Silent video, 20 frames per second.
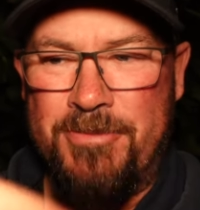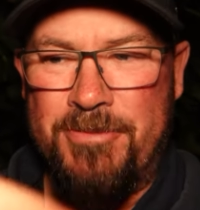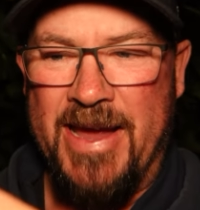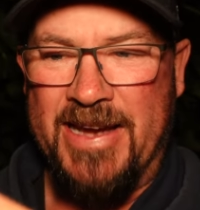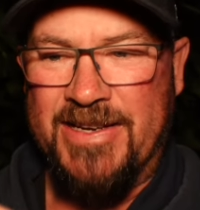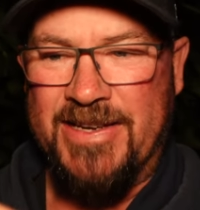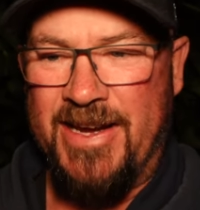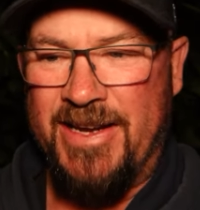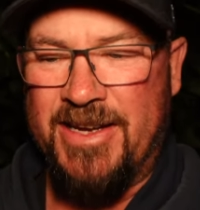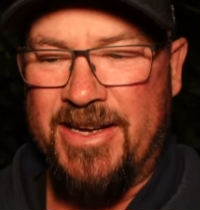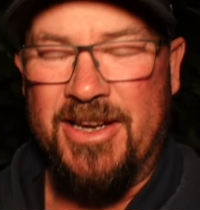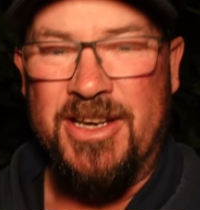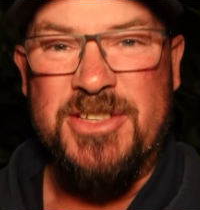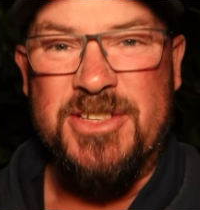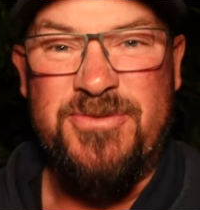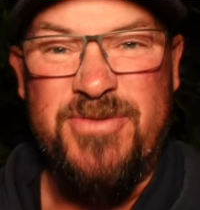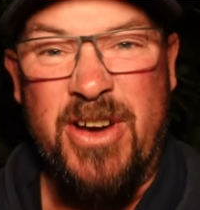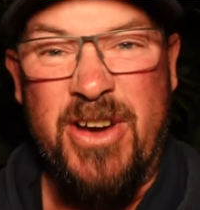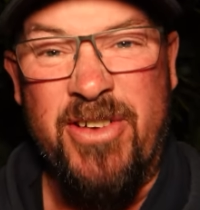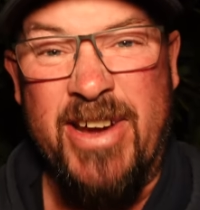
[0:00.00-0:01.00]
magnetic and
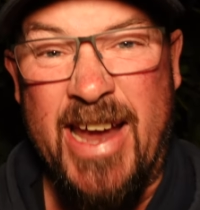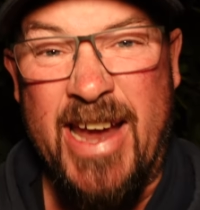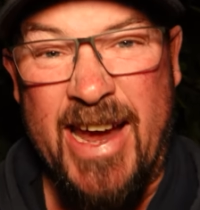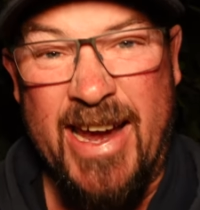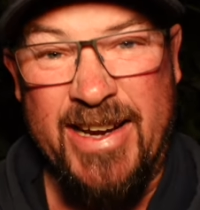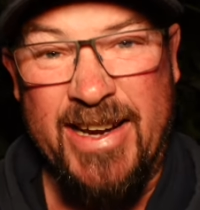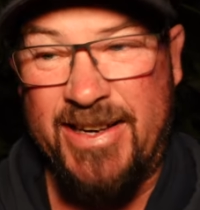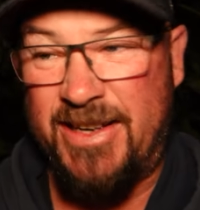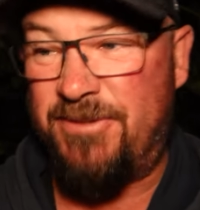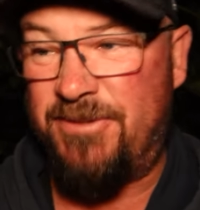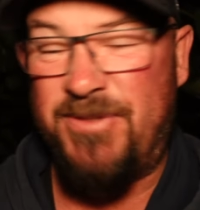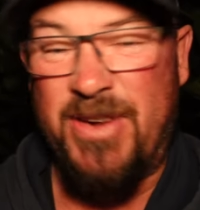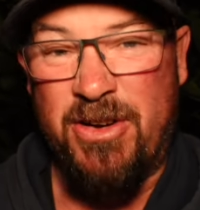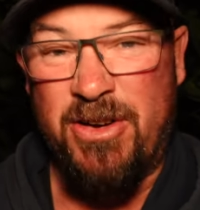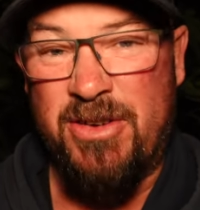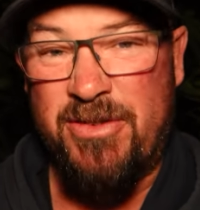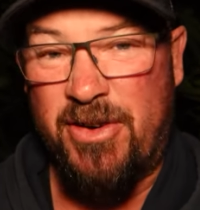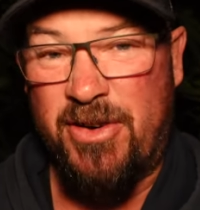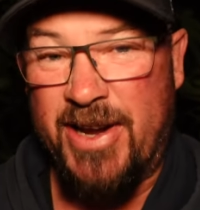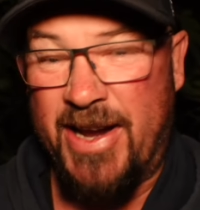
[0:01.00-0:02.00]
it's very handy,
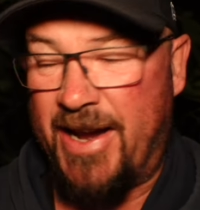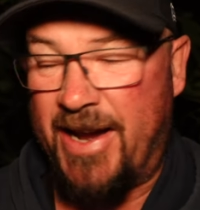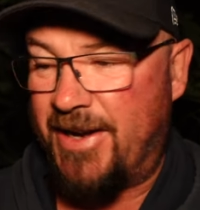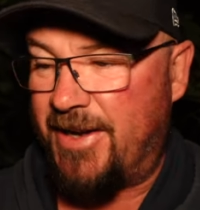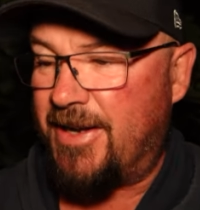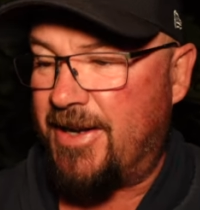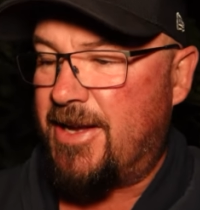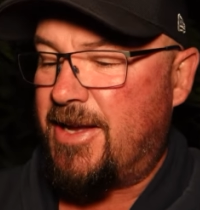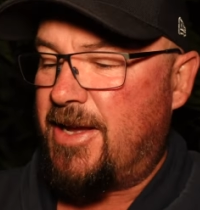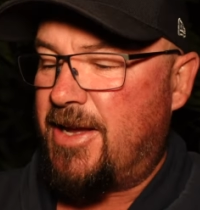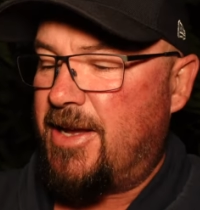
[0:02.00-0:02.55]
very, very handy.